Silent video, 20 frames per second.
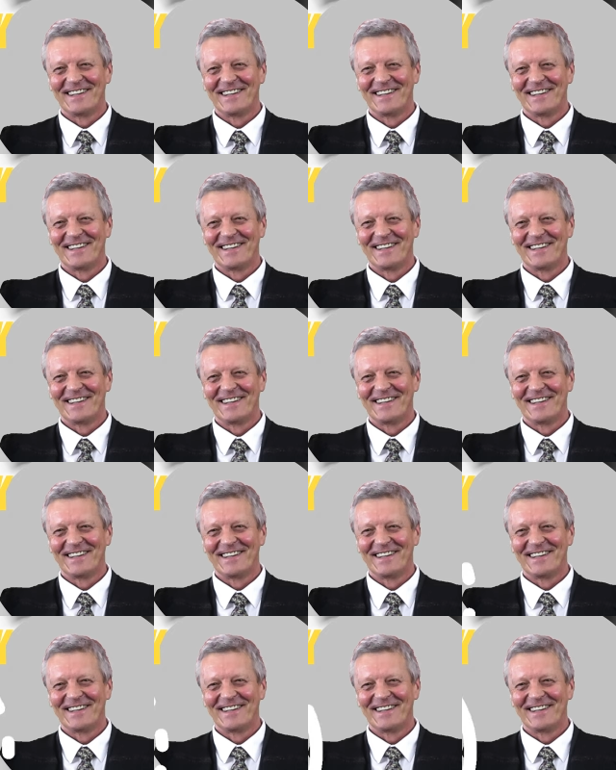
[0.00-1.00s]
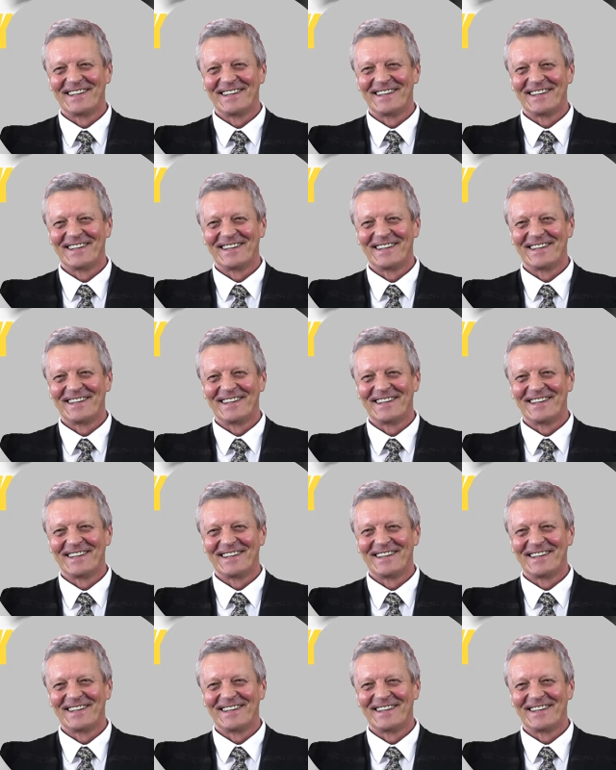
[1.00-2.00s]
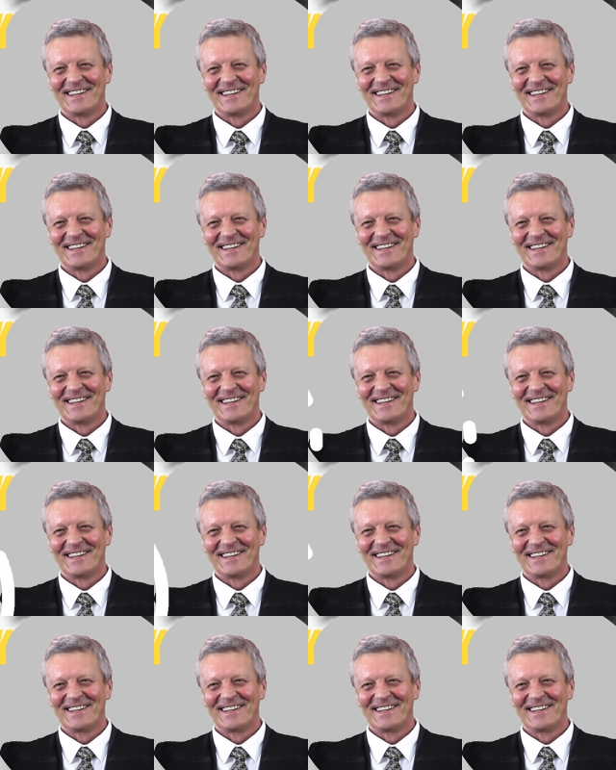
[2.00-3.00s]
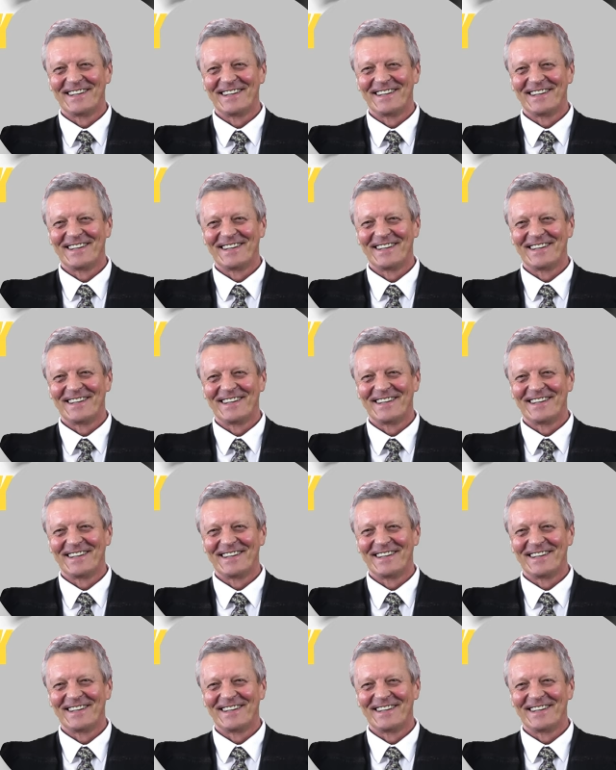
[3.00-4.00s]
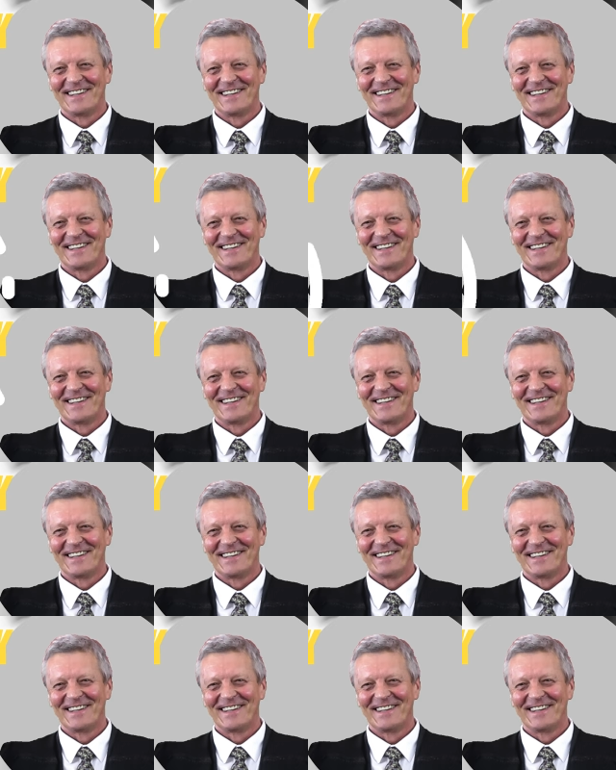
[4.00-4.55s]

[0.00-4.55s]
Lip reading: This is a still picture; no speech is visible.